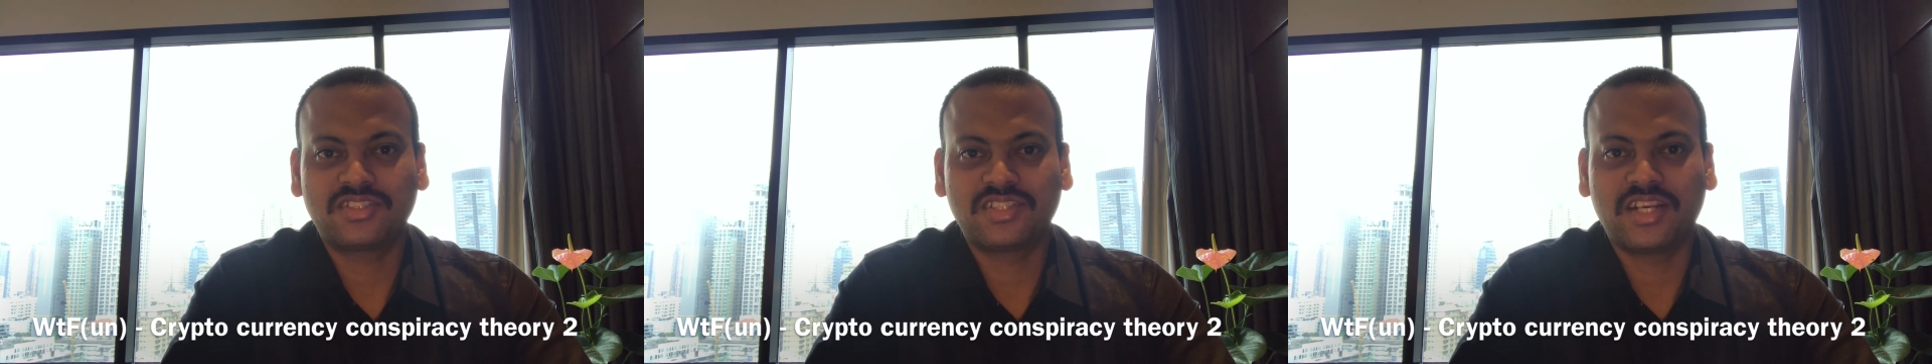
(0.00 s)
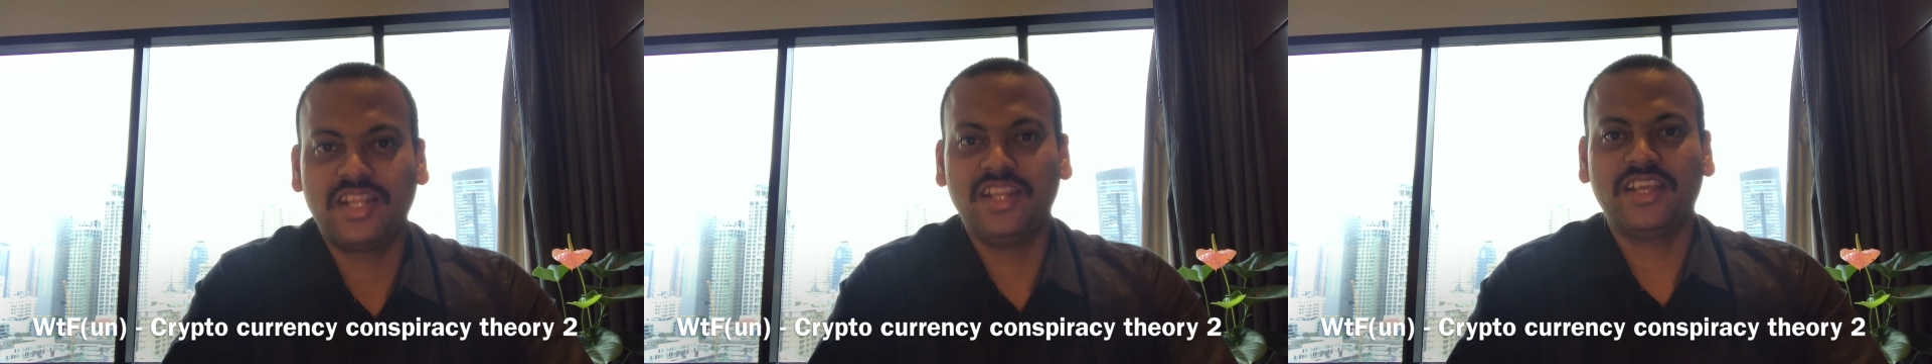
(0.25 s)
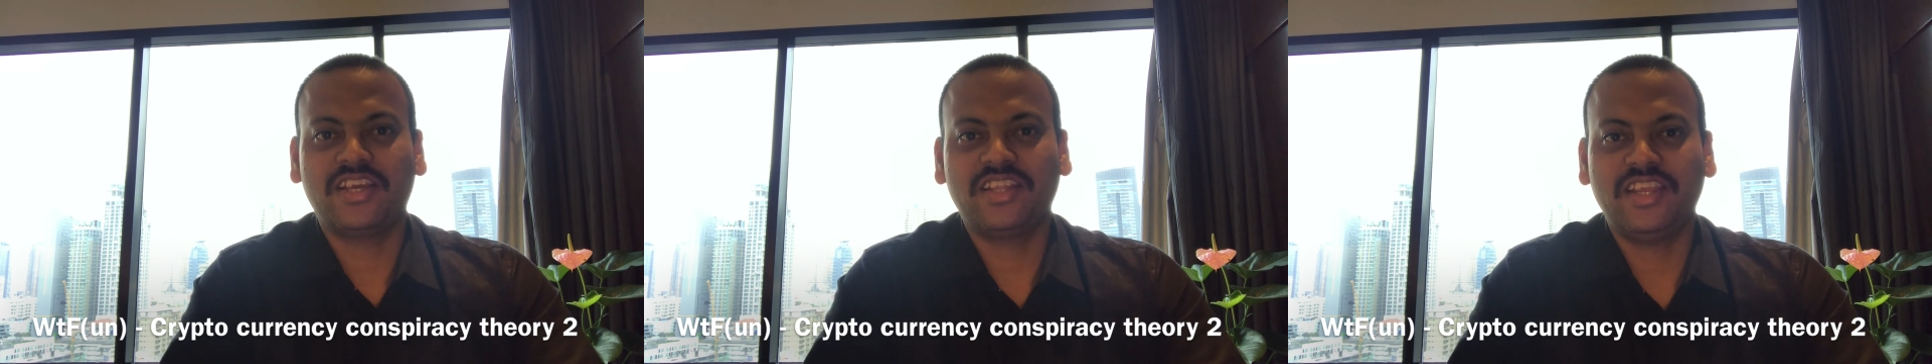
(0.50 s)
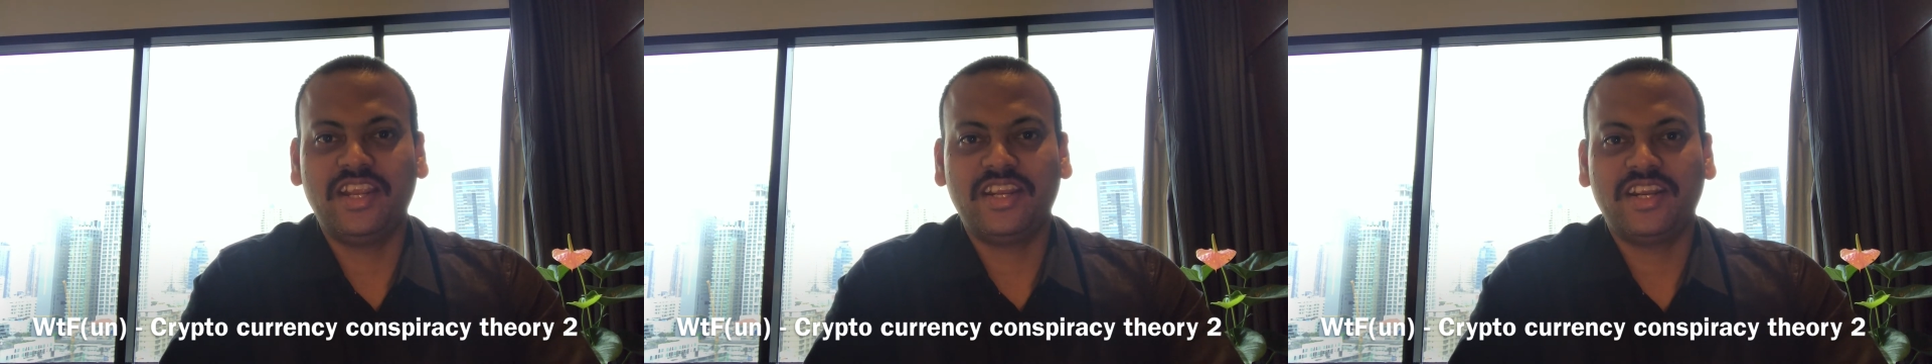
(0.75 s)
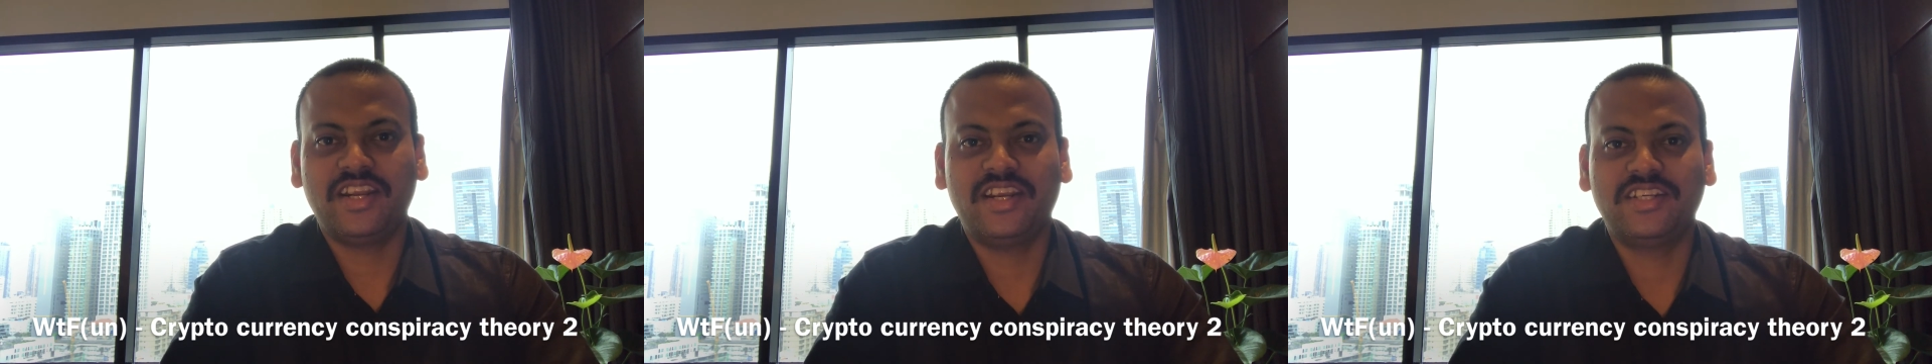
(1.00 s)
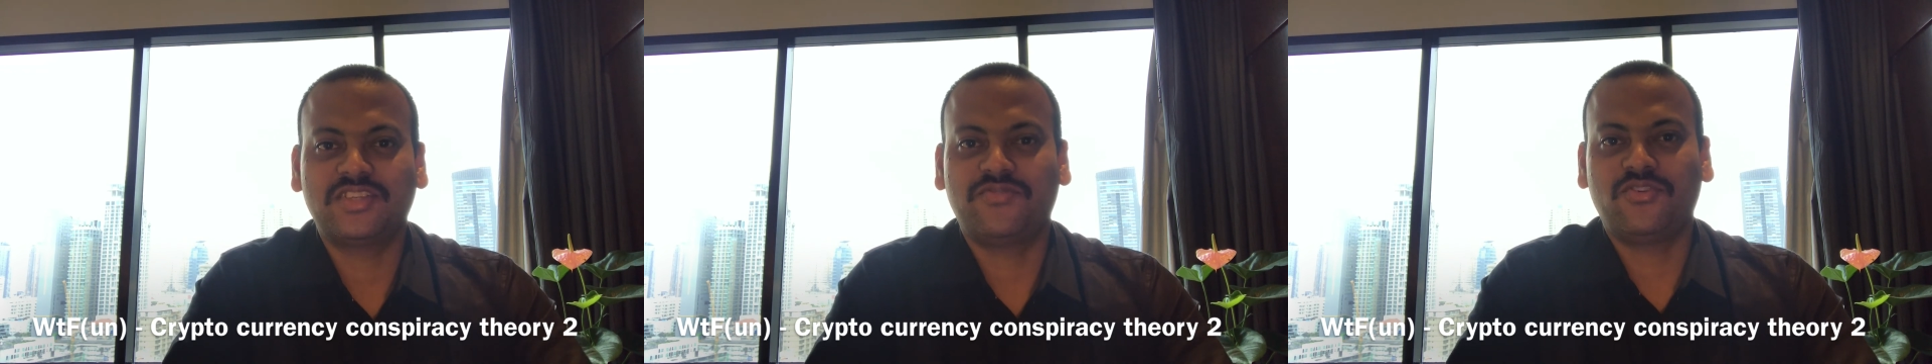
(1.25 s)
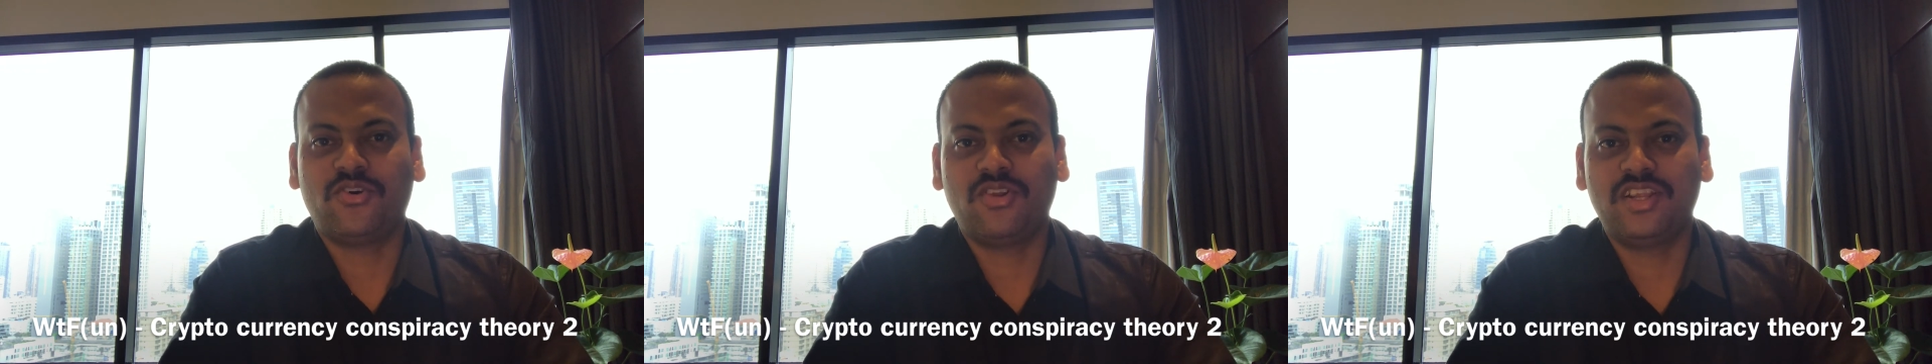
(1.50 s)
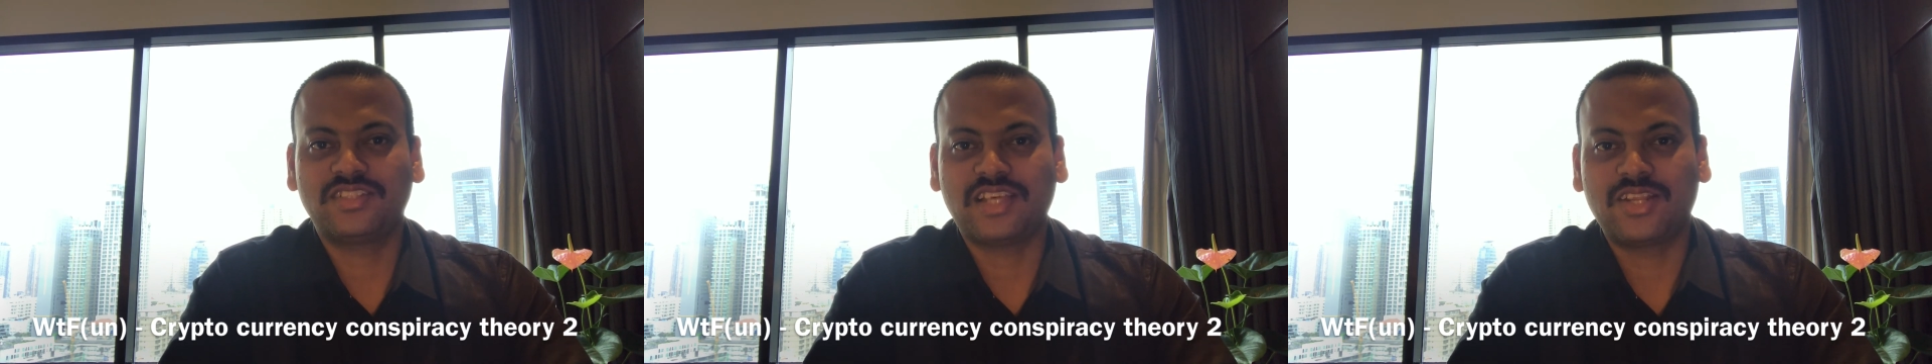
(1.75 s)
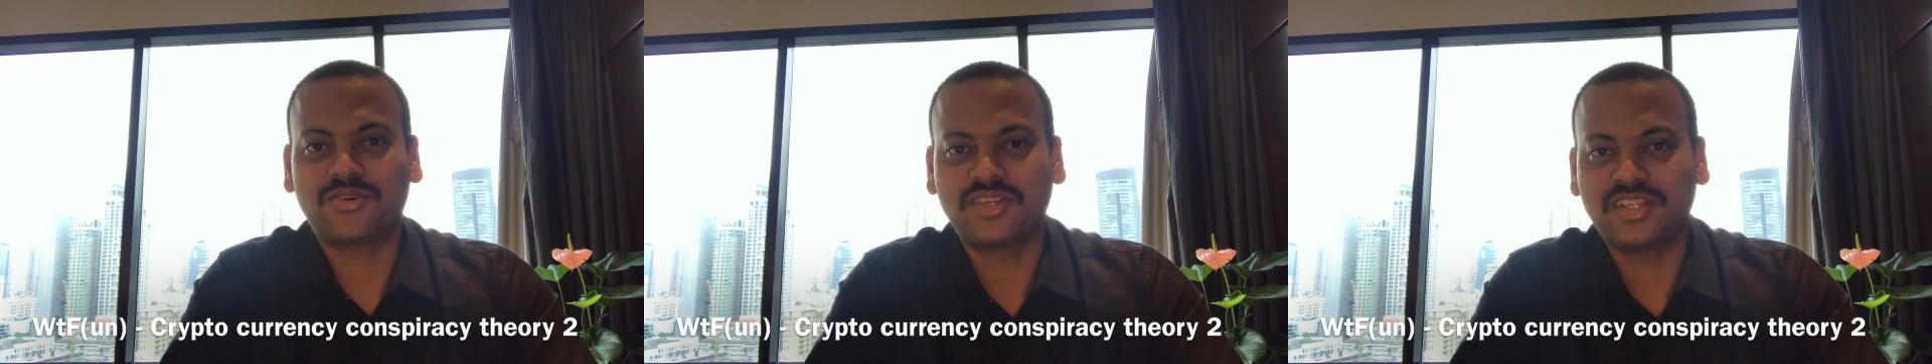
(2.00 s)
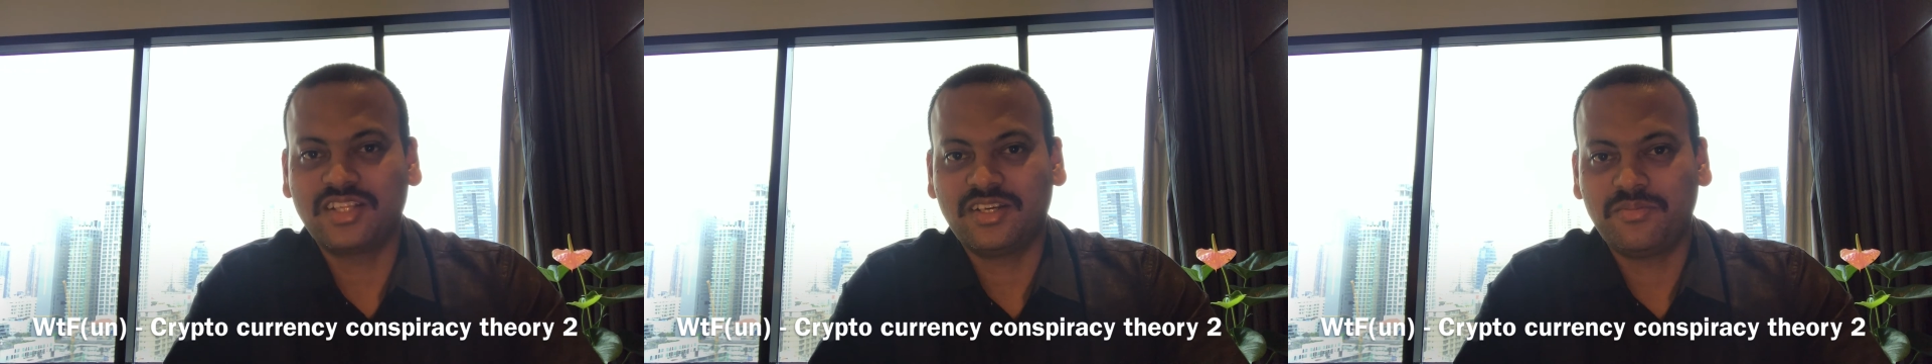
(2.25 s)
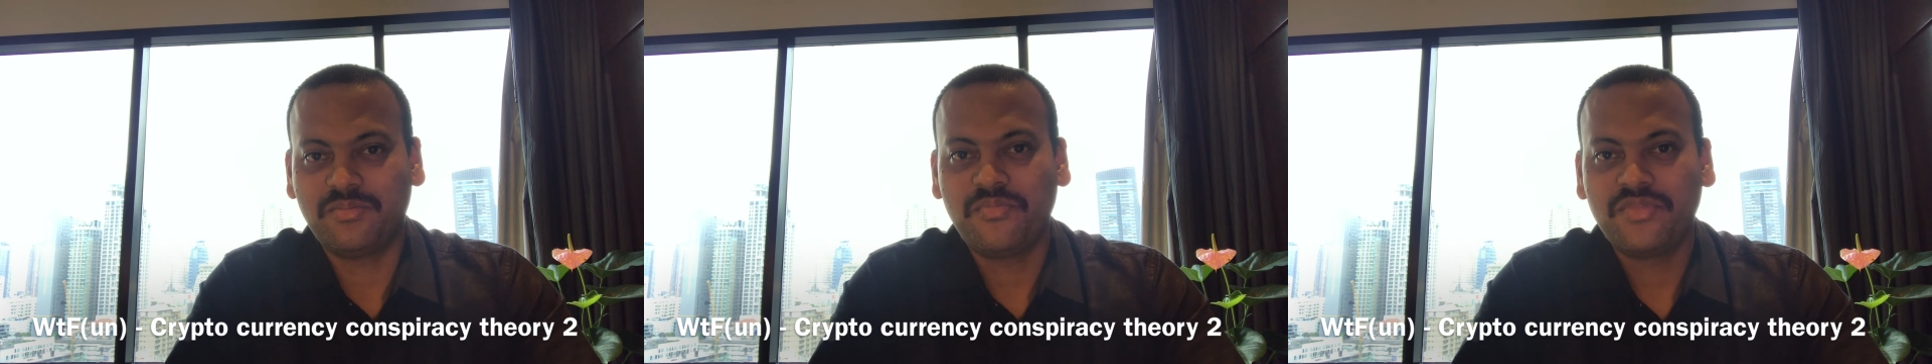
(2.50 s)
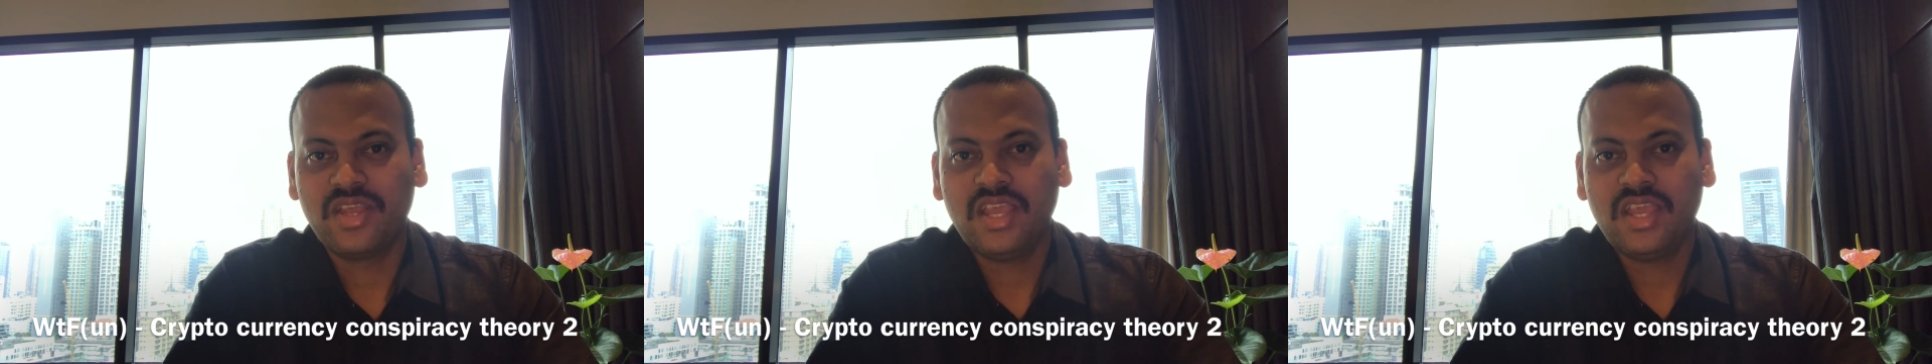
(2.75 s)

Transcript: suddenly created and it's a flawless algorithm,